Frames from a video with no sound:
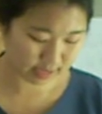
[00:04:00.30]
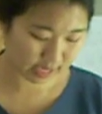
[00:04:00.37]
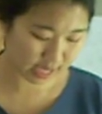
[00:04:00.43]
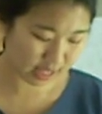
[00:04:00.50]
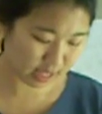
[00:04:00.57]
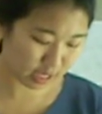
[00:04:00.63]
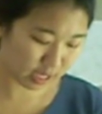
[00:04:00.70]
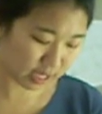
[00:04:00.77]

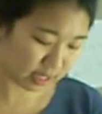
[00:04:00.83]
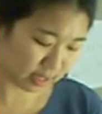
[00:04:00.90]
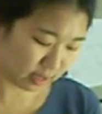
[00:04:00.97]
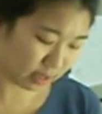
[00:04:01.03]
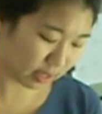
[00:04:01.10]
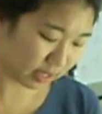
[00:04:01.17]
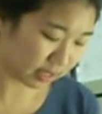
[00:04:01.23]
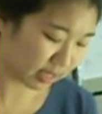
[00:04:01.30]
and then
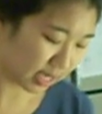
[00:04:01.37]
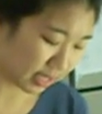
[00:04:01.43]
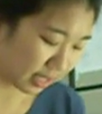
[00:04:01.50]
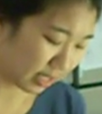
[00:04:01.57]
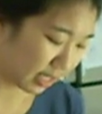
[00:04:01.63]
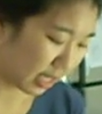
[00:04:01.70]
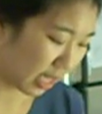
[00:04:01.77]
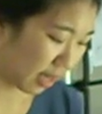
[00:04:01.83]
you can slice
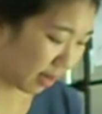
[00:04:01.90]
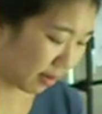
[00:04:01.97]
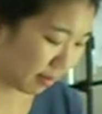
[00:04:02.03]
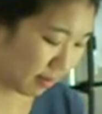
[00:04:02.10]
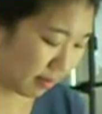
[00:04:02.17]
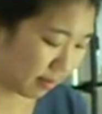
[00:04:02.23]
it again.